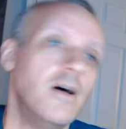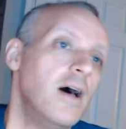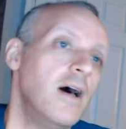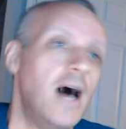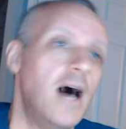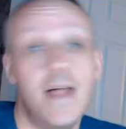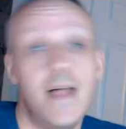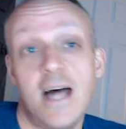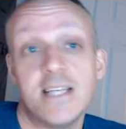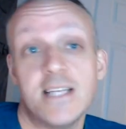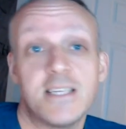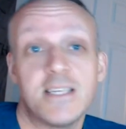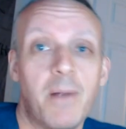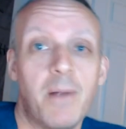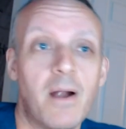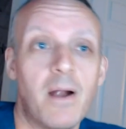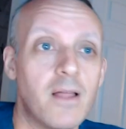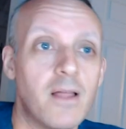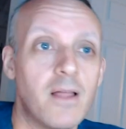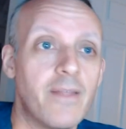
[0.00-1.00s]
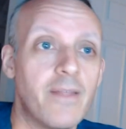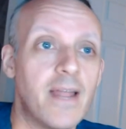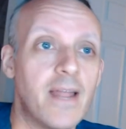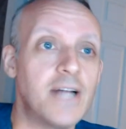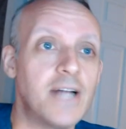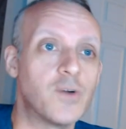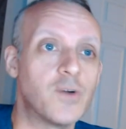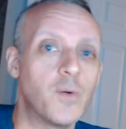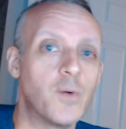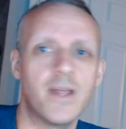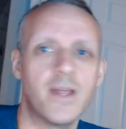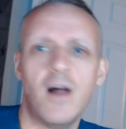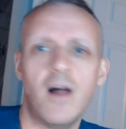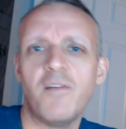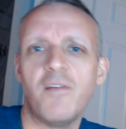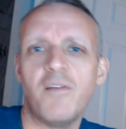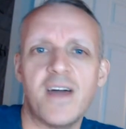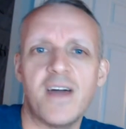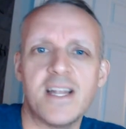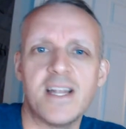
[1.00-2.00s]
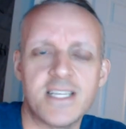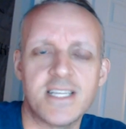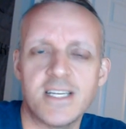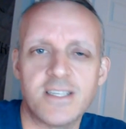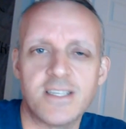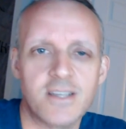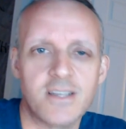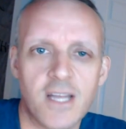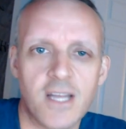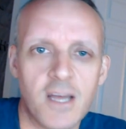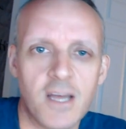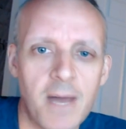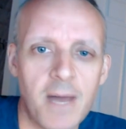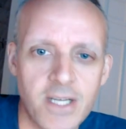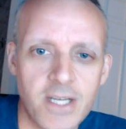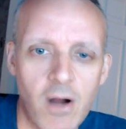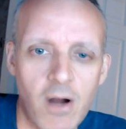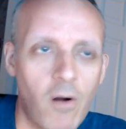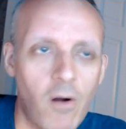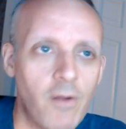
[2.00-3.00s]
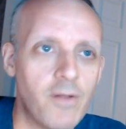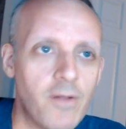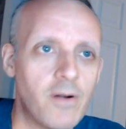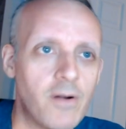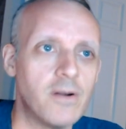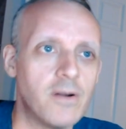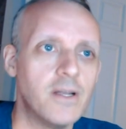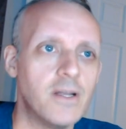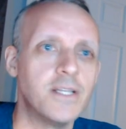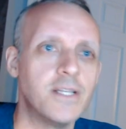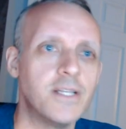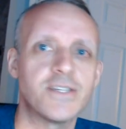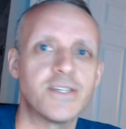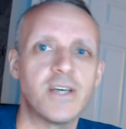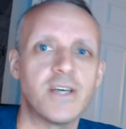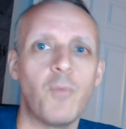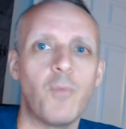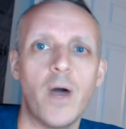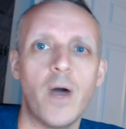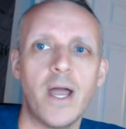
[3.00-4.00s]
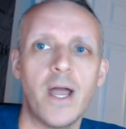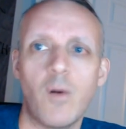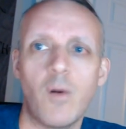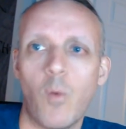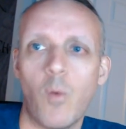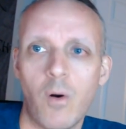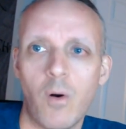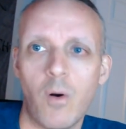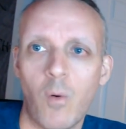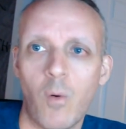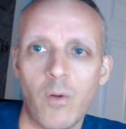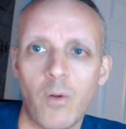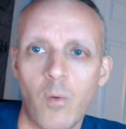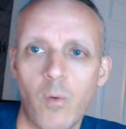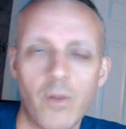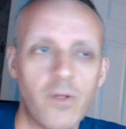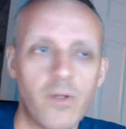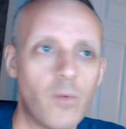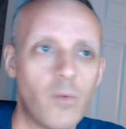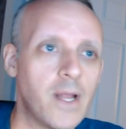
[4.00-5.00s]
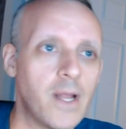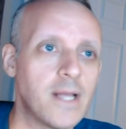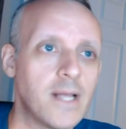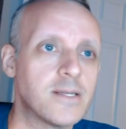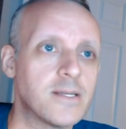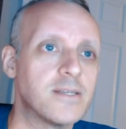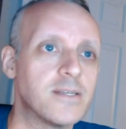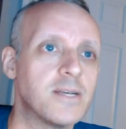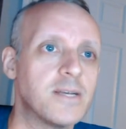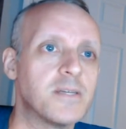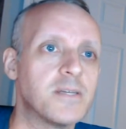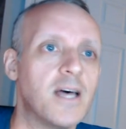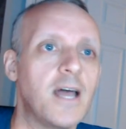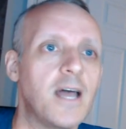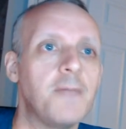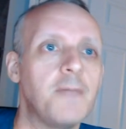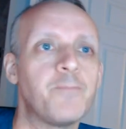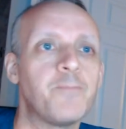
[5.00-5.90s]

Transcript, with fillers: Uh, that's the parallel that I drew with it. All fantasy is going to come back to Arthur in some way, or or Lord of the Rings, it seems like.